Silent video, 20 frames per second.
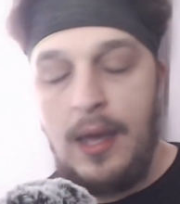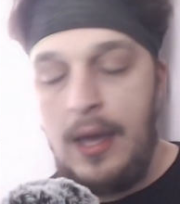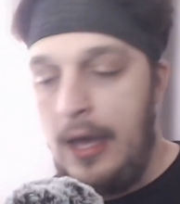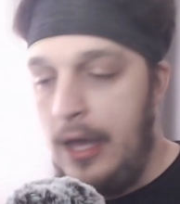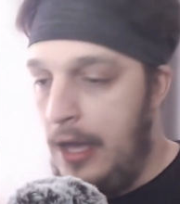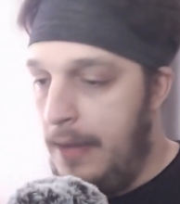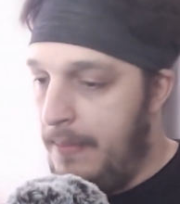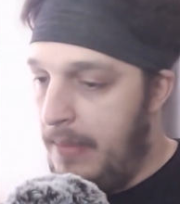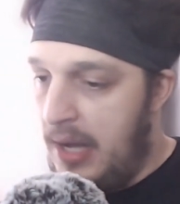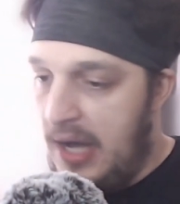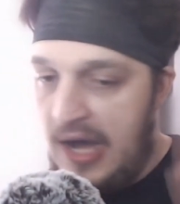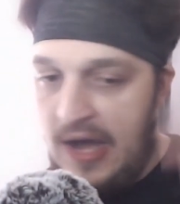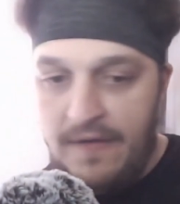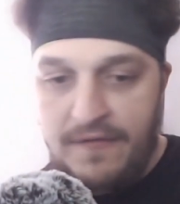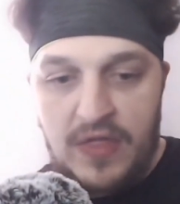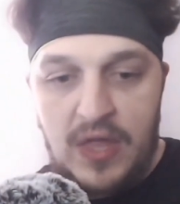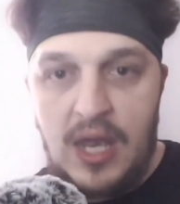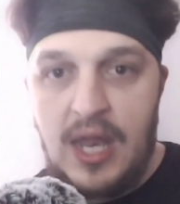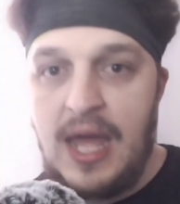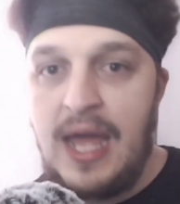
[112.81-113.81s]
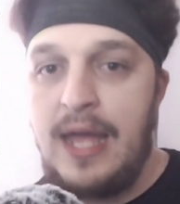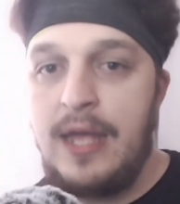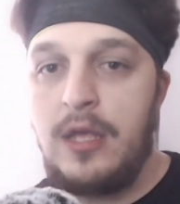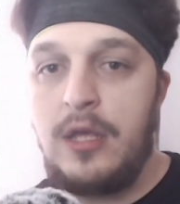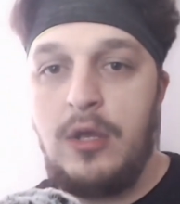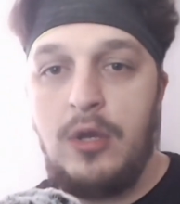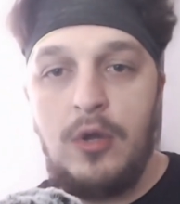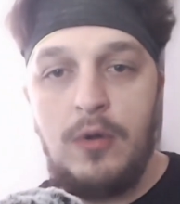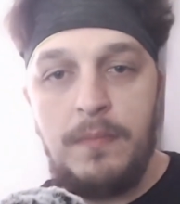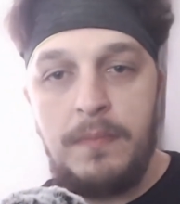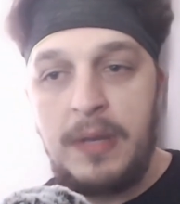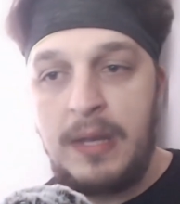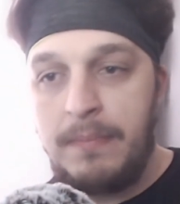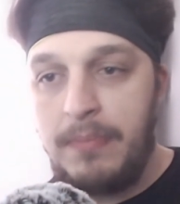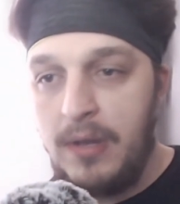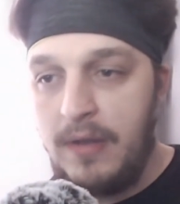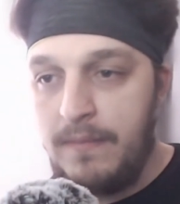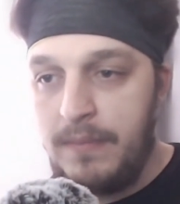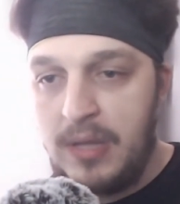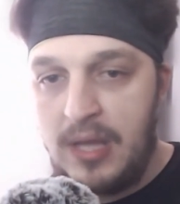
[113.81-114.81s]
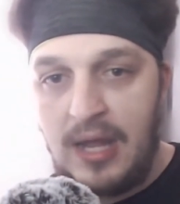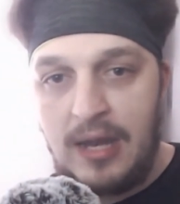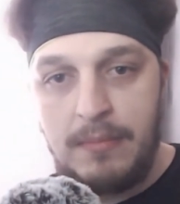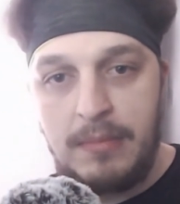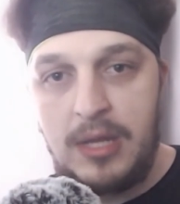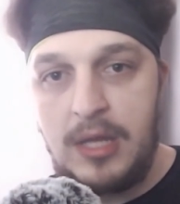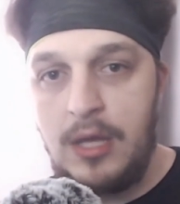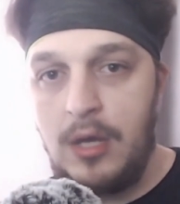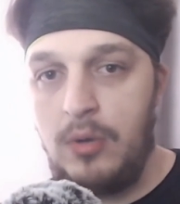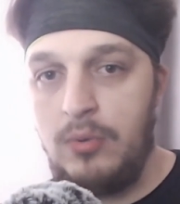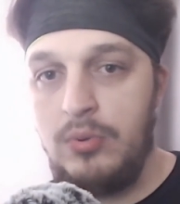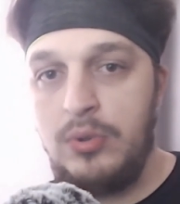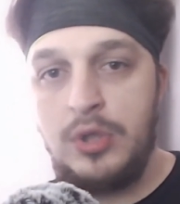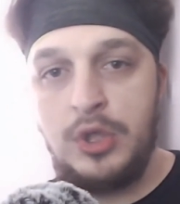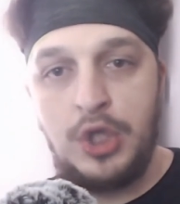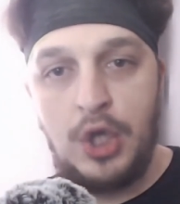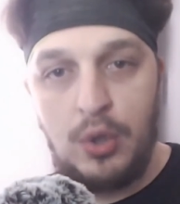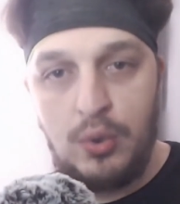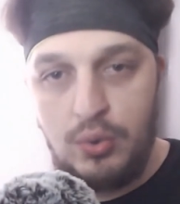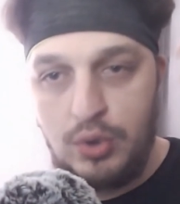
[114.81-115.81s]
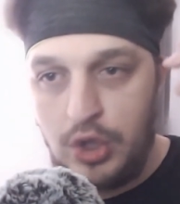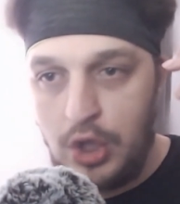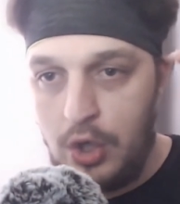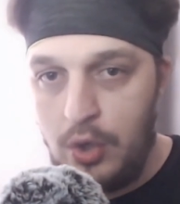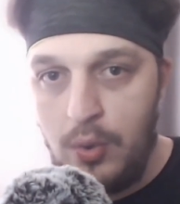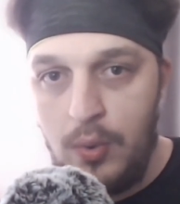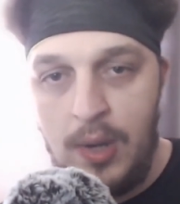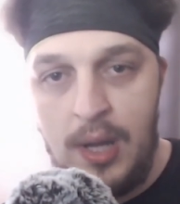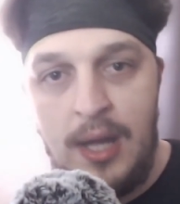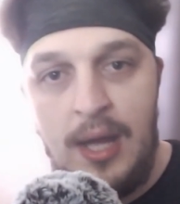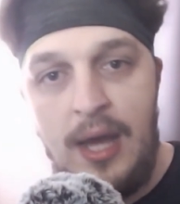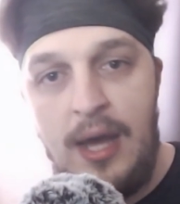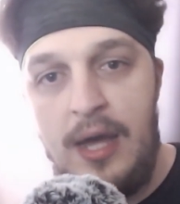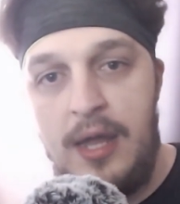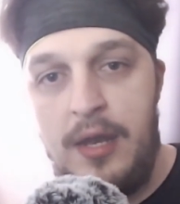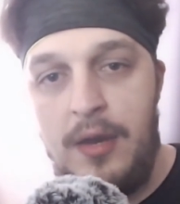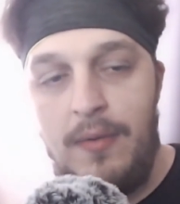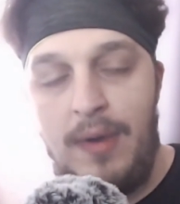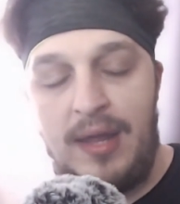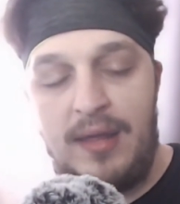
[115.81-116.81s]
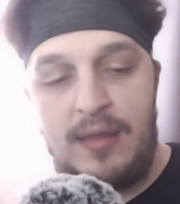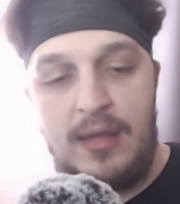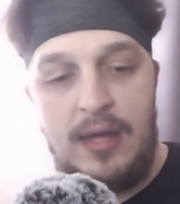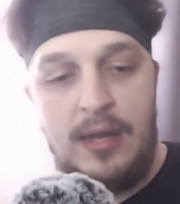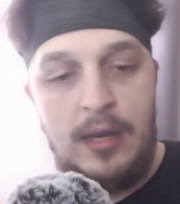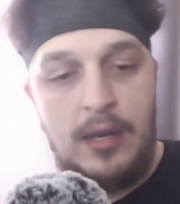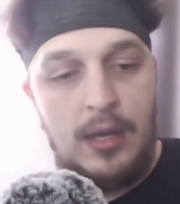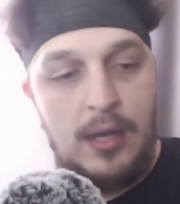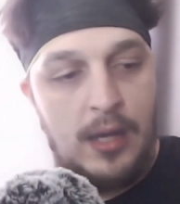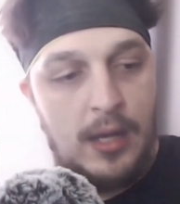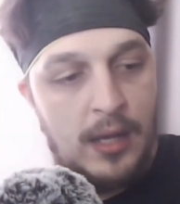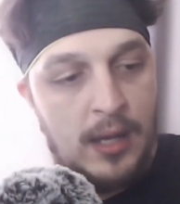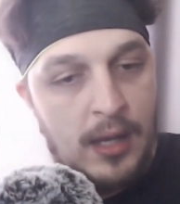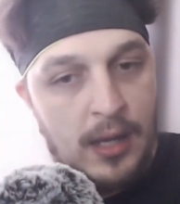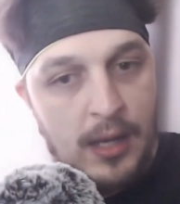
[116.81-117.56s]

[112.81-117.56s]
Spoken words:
After that, you know, people have been telling me, yo, JoJo, Hunter x Hunter,